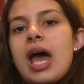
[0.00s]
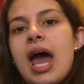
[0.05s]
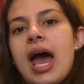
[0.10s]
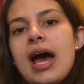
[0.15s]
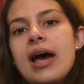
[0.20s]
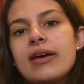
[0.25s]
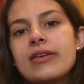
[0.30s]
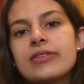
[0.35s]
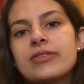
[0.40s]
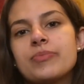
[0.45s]

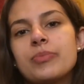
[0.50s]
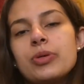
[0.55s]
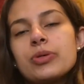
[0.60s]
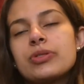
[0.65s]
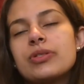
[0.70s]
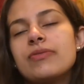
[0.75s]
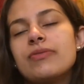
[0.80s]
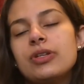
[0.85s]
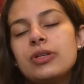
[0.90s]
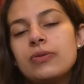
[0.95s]
As
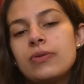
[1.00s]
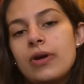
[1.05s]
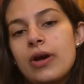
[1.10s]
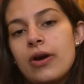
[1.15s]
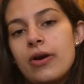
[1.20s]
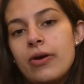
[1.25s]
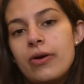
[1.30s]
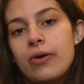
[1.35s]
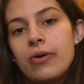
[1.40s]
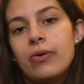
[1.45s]
most of you
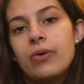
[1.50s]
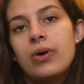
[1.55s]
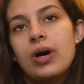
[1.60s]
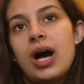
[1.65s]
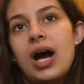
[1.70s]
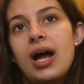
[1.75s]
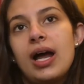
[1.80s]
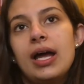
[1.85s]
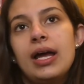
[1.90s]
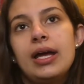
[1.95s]

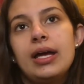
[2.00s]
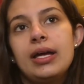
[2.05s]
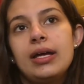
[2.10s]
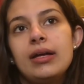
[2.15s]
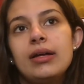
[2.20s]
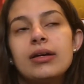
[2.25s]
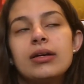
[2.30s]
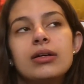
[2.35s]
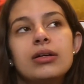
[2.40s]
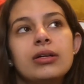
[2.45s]
know,
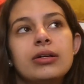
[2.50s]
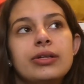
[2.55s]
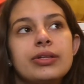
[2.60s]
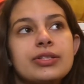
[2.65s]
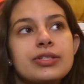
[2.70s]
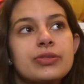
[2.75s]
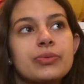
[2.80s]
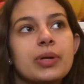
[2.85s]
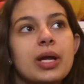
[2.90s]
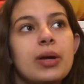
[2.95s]
this
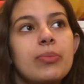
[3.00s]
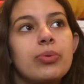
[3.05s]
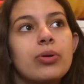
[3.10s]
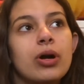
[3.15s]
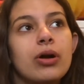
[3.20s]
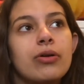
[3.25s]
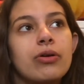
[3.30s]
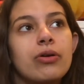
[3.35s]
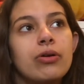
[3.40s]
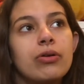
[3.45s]
is when I
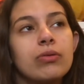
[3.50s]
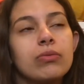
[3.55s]
brought